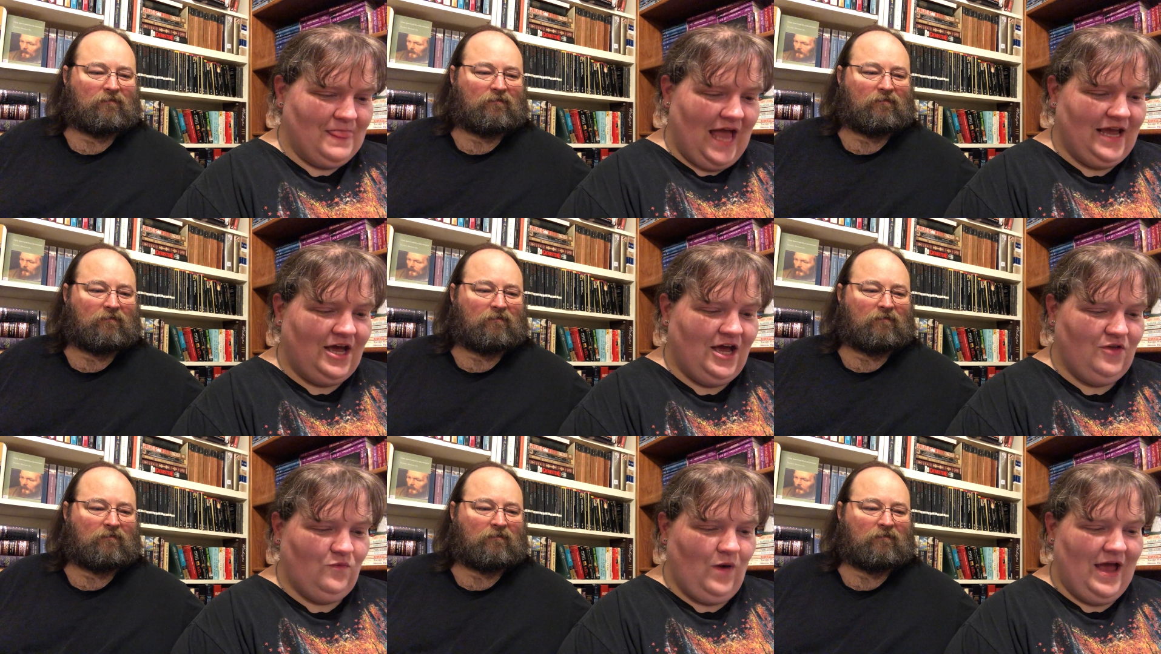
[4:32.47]
Speaker 1: I
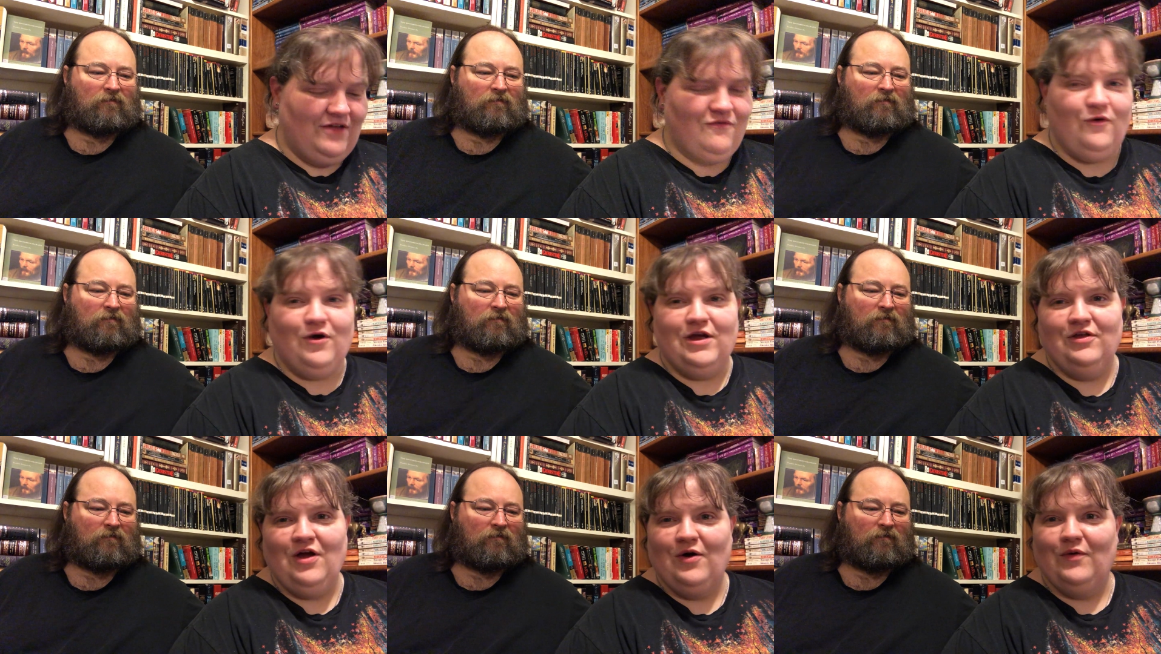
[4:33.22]
couldn't wait for.
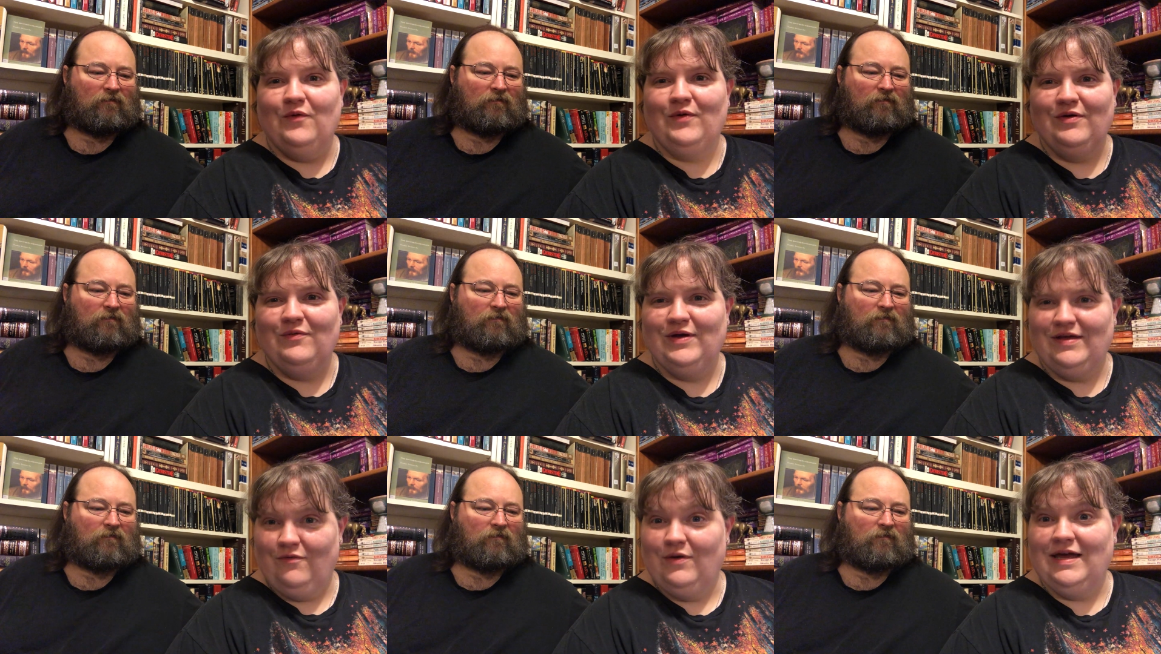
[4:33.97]
You know, we
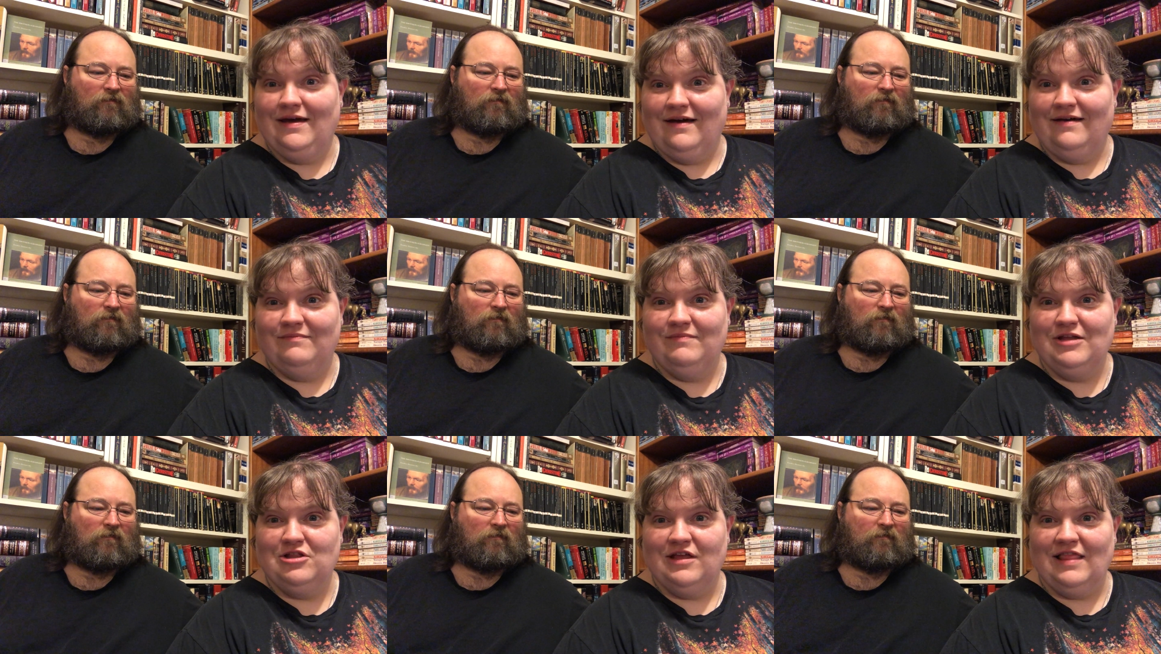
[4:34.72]
we, we uh,
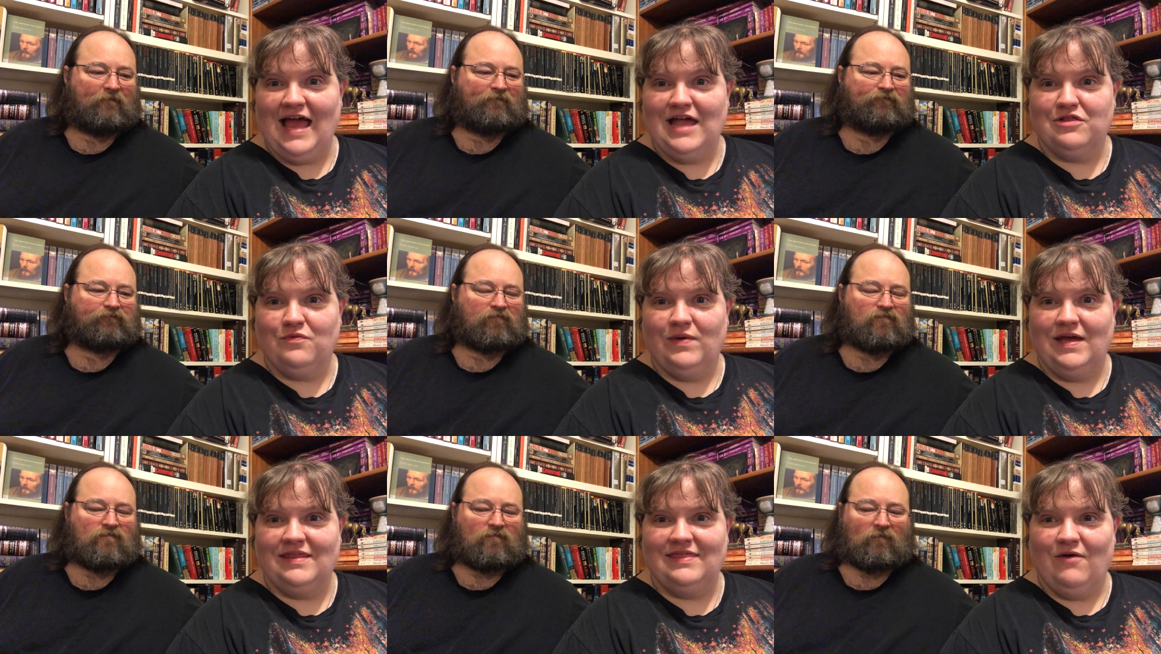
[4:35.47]
mentioned last
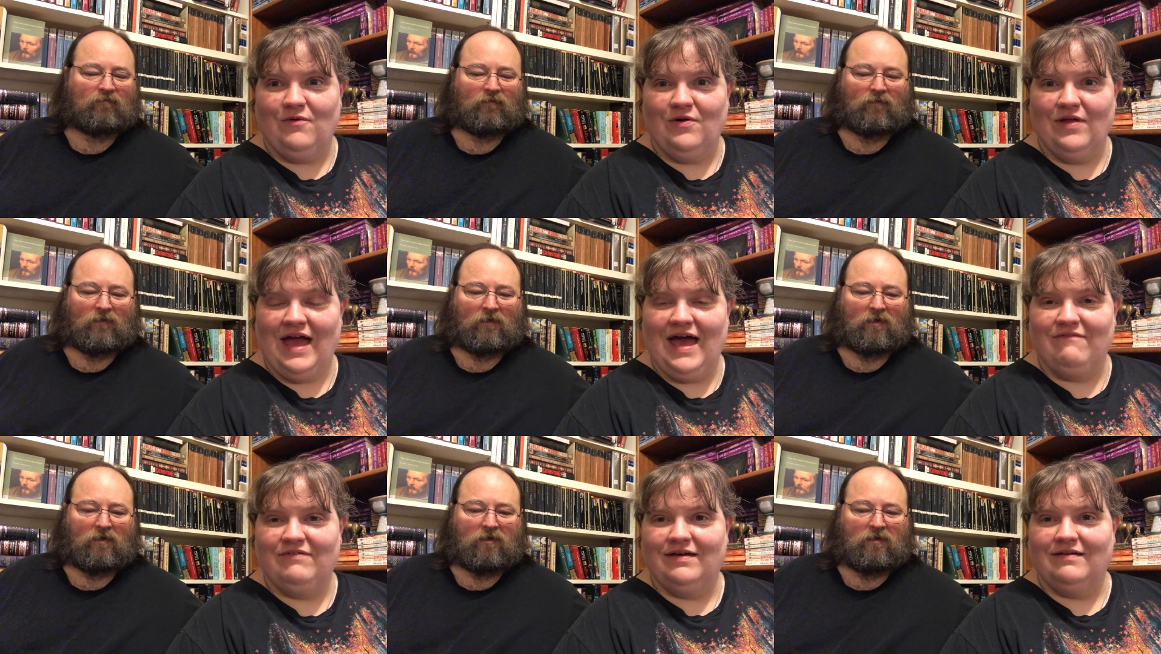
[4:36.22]
week that we're going to
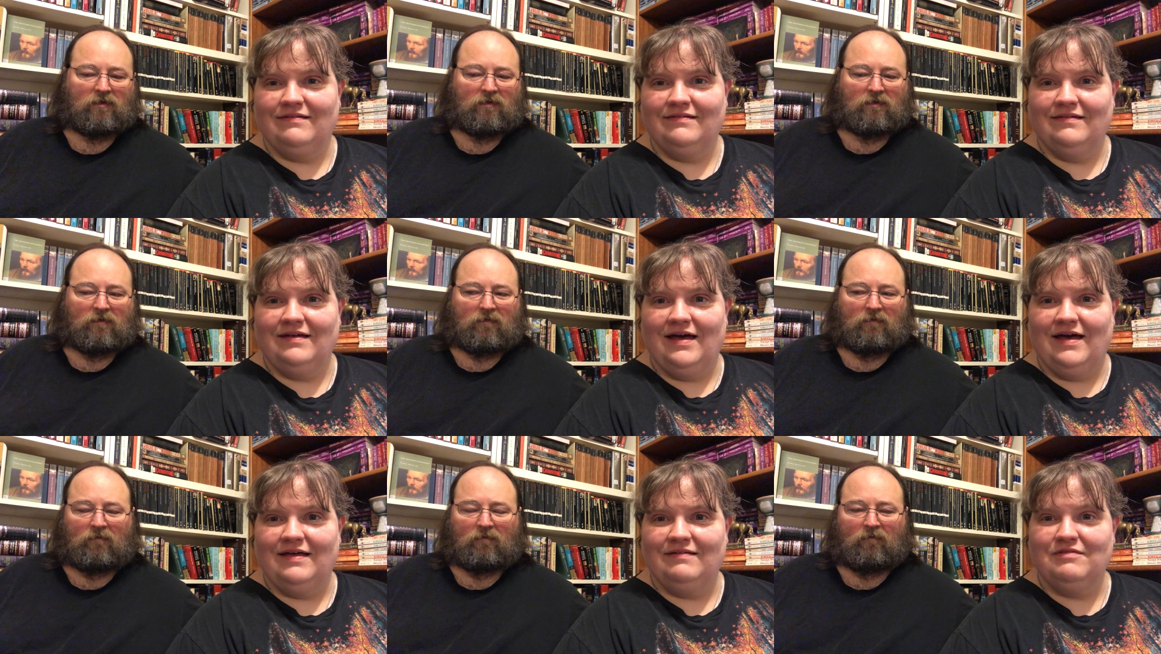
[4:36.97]
have a
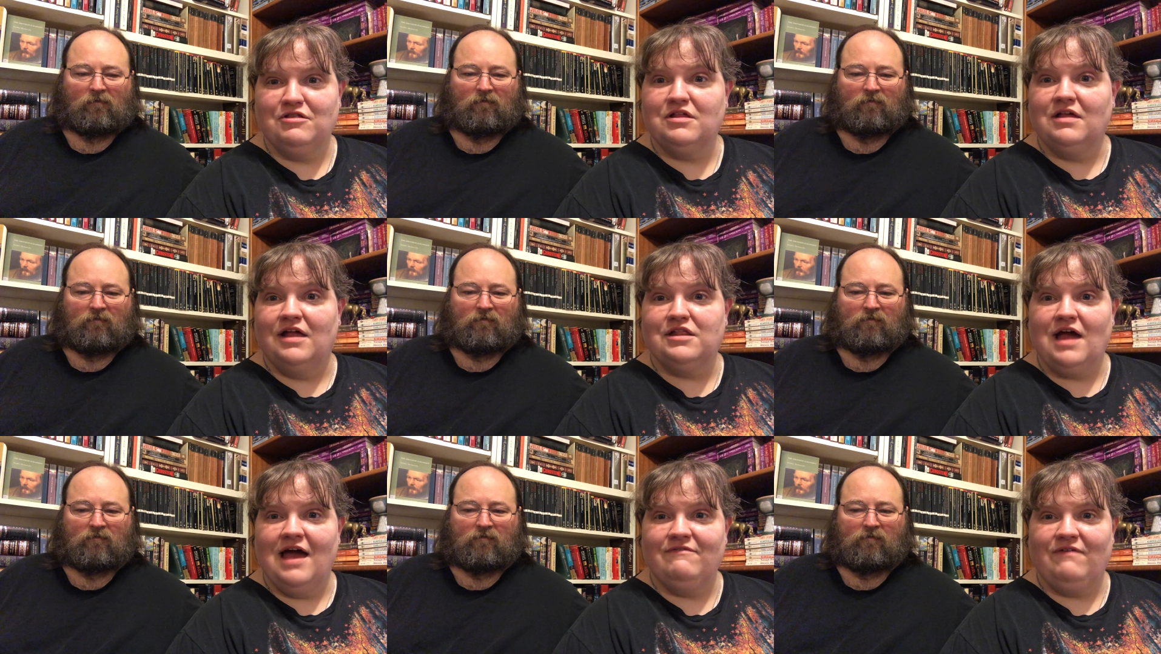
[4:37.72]
a, a
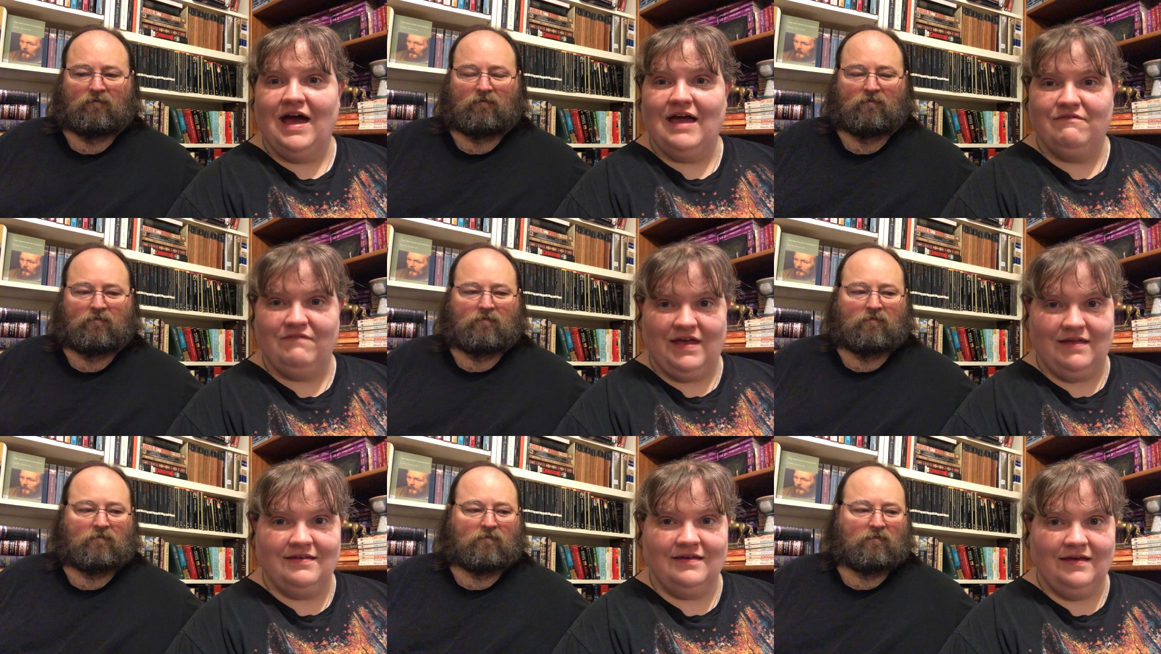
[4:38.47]
sci-fi
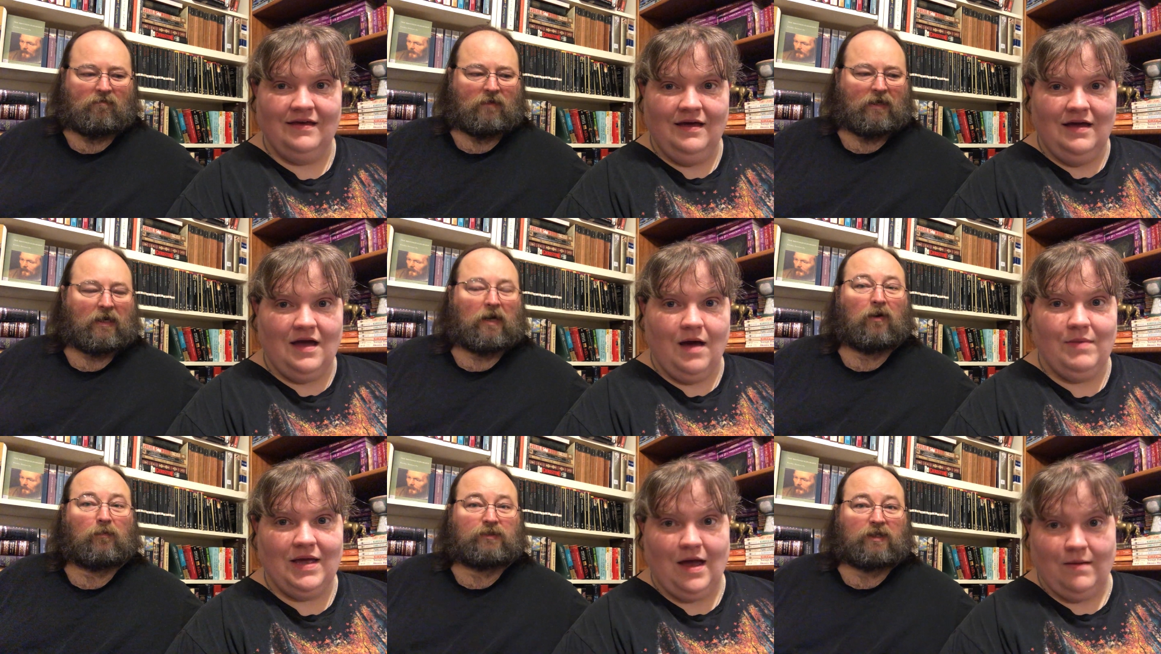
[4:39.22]
event and
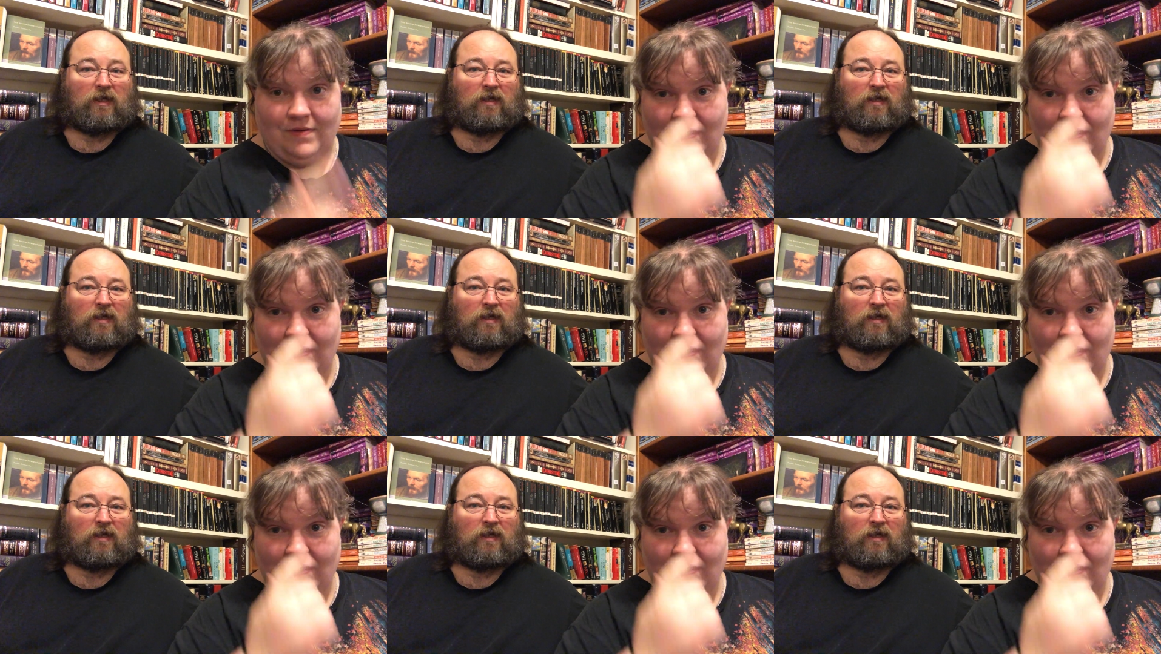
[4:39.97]
coming I hope up she